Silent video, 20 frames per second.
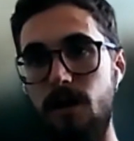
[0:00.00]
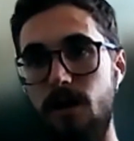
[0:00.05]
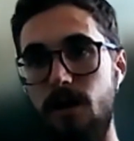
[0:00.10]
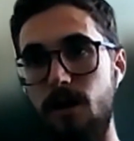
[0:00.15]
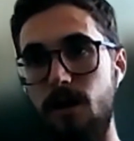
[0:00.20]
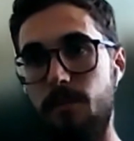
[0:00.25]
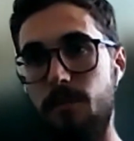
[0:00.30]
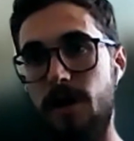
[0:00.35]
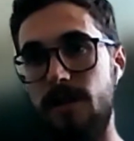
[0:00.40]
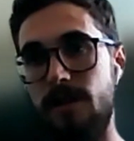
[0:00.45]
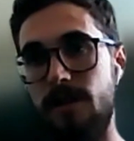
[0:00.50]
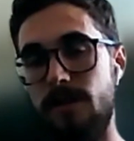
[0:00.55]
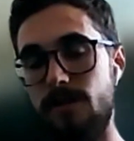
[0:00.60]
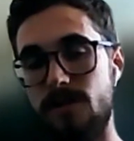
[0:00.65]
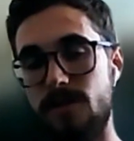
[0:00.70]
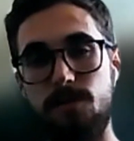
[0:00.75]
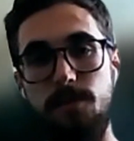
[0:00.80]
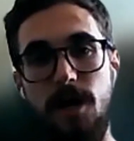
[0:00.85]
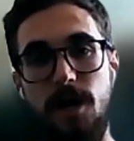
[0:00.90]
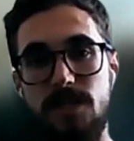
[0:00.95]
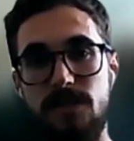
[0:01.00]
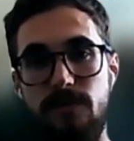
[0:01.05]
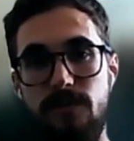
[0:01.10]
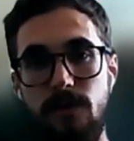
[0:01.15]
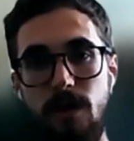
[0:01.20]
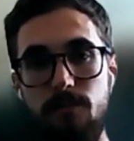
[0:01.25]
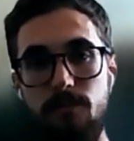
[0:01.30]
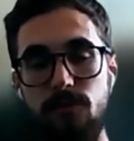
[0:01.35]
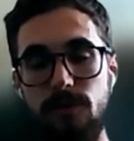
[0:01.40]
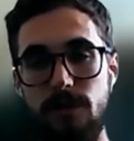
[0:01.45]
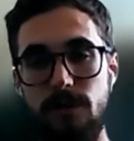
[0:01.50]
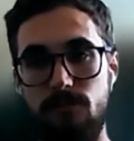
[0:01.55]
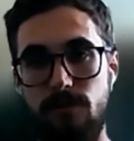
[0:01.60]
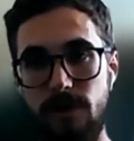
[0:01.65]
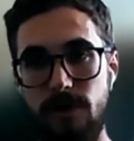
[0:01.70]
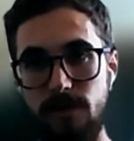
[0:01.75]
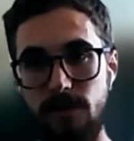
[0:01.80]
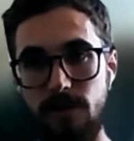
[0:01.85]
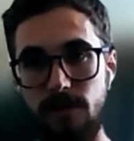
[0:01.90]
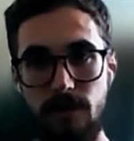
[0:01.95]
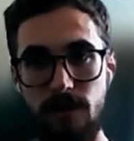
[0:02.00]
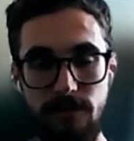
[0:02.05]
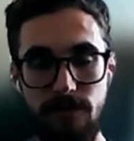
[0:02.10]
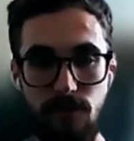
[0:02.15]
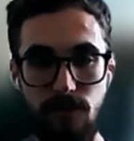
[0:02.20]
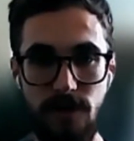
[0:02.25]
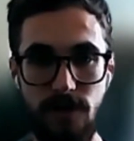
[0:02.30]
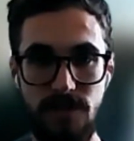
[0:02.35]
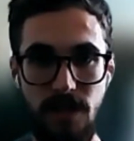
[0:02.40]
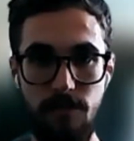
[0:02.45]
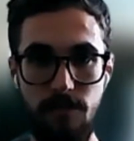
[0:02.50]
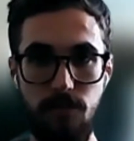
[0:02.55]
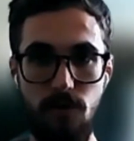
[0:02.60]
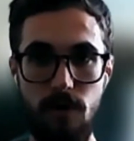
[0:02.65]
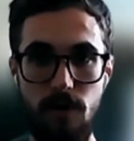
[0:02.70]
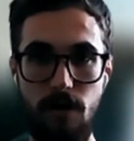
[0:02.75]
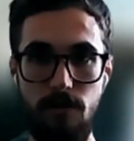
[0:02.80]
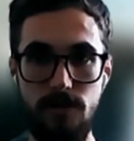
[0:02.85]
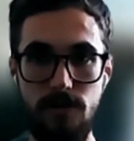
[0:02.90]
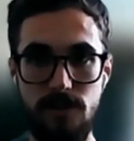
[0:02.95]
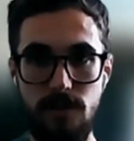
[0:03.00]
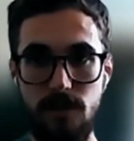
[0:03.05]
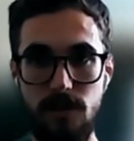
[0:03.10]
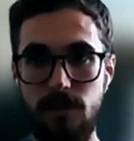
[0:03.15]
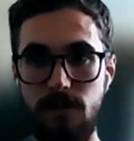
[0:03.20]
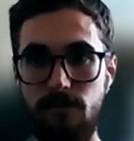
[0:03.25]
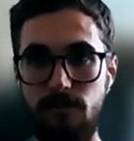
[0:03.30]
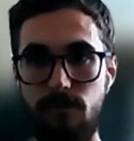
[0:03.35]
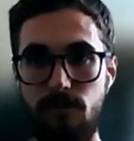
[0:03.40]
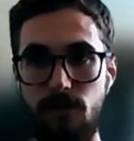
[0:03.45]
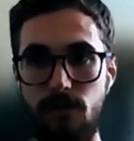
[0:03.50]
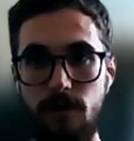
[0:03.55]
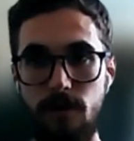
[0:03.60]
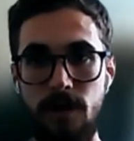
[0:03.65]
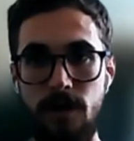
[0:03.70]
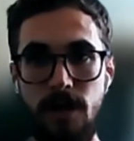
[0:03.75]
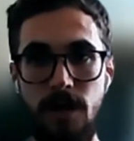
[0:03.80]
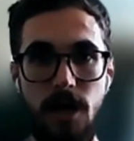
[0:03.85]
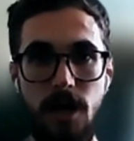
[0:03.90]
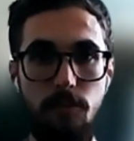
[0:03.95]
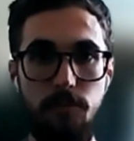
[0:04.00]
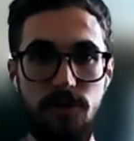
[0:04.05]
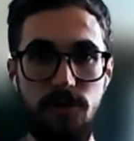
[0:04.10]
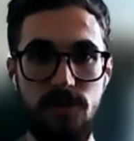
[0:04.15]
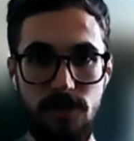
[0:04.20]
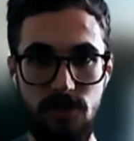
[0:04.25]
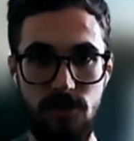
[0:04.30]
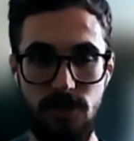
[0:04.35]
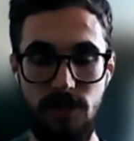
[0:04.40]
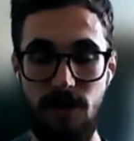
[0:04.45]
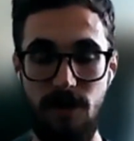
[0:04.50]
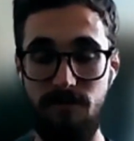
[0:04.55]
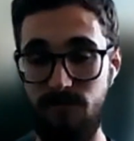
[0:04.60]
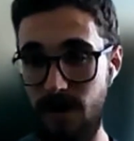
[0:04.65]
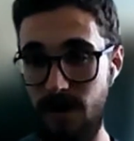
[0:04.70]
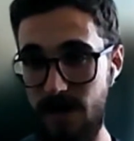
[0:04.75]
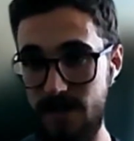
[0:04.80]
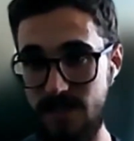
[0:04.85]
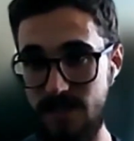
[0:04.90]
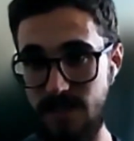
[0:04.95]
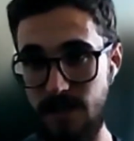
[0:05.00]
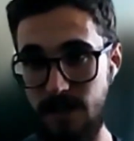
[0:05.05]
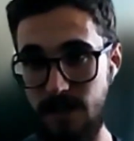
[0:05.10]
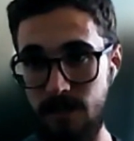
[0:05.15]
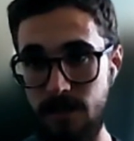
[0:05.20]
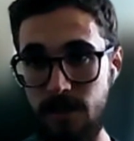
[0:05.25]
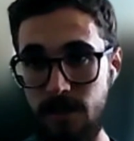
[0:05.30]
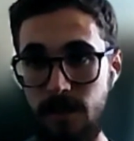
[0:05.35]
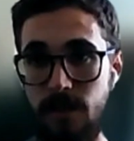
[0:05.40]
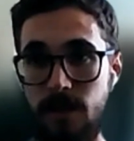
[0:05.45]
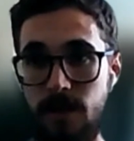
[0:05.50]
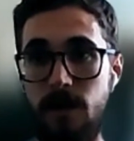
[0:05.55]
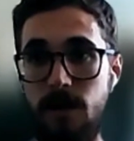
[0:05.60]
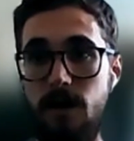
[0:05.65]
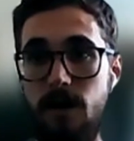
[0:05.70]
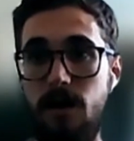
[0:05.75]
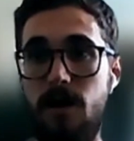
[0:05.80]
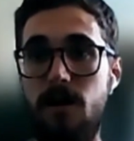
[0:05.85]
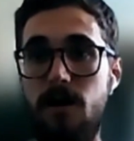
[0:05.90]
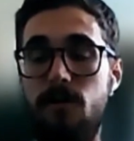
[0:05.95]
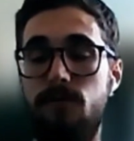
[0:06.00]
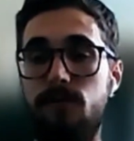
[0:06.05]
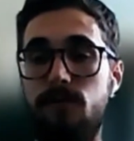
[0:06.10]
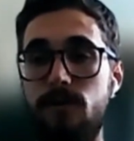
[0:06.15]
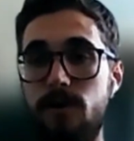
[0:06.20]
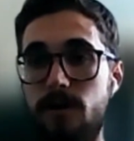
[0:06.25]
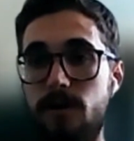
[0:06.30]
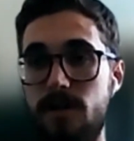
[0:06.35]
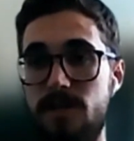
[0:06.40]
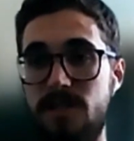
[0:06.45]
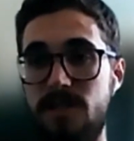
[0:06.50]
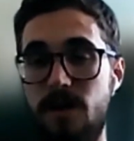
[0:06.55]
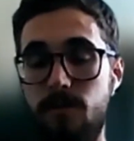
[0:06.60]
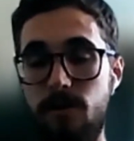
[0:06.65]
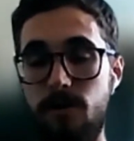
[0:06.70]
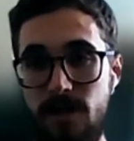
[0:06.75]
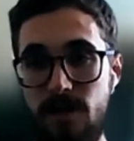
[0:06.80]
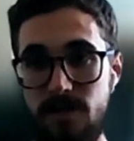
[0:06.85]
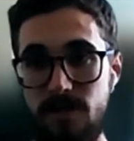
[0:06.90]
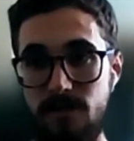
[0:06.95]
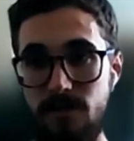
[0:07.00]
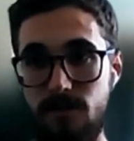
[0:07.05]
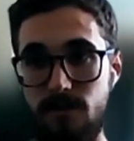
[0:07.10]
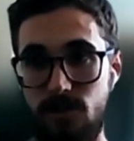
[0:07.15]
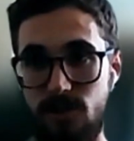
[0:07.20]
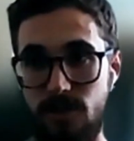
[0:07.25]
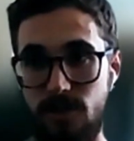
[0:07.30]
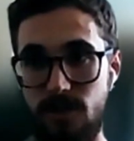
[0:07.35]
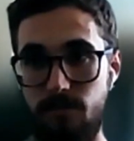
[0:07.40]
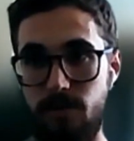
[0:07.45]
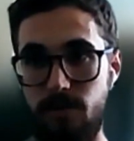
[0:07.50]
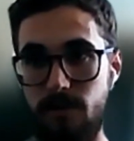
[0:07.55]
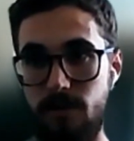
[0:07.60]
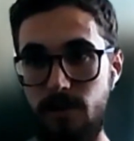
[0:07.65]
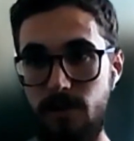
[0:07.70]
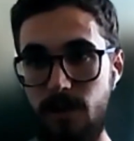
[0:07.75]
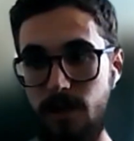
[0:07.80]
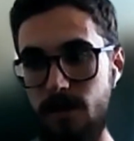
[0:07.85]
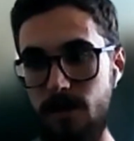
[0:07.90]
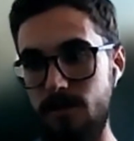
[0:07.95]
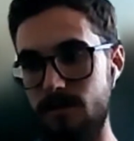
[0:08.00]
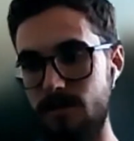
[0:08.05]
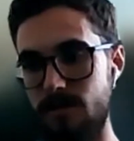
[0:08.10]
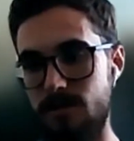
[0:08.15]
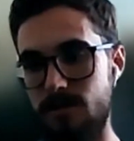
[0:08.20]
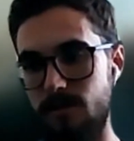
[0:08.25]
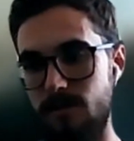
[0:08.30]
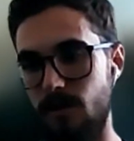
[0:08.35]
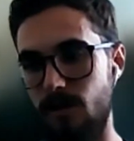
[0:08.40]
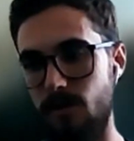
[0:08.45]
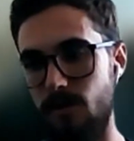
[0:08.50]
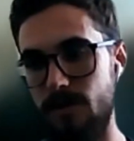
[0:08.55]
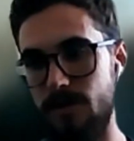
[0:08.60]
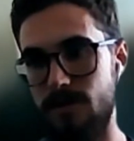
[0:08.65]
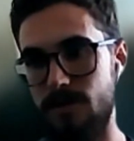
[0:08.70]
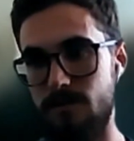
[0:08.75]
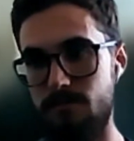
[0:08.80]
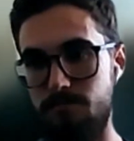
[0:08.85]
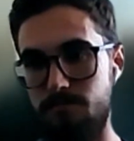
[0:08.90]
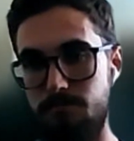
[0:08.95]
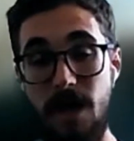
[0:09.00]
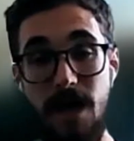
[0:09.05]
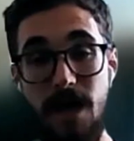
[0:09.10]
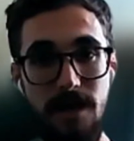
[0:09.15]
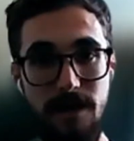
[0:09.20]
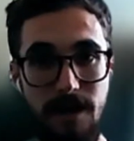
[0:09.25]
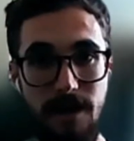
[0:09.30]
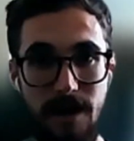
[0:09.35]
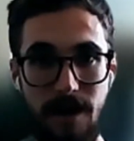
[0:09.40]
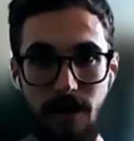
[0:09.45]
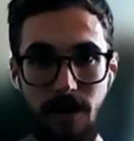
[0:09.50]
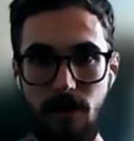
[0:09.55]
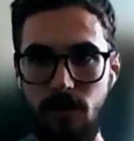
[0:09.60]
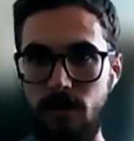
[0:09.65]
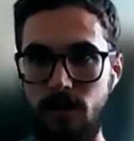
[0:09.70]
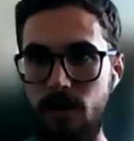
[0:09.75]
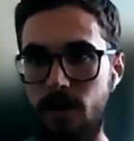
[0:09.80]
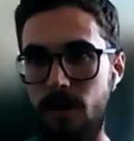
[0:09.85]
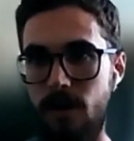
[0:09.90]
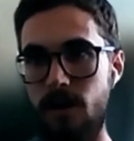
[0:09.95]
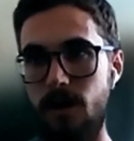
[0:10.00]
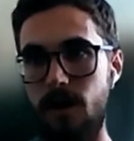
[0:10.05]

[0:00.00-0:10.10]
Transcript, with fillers: Um, and then their spots fill up really quickly. Like, for example, I was looking for a position at Viasat uh, for a summer internship, and you know, it's May now.